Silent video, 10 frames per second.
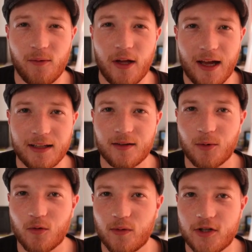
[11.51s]
We had some
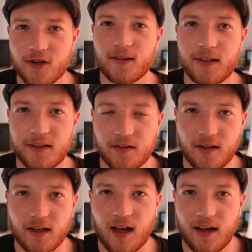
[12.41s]
original links to
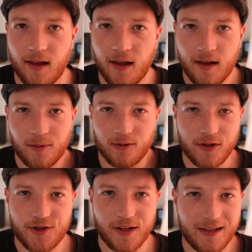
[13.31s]
the guy, but
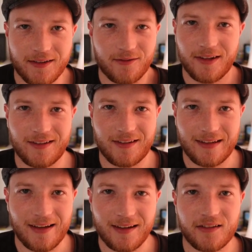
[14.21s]
originally I didn't really
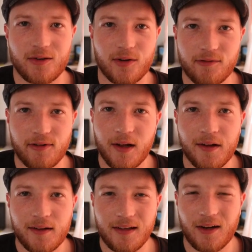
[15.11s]
see any sort of,
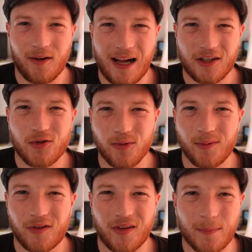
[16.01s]
you know, actual
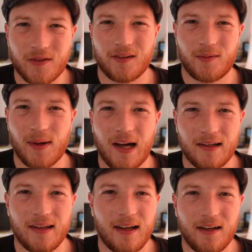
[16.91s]
substance
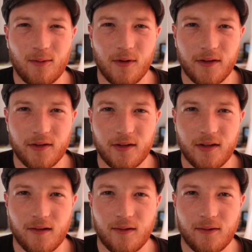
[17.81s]
behind it, any real, you
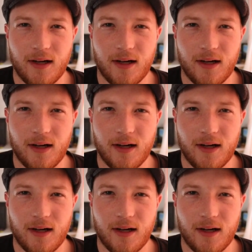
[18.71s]
know,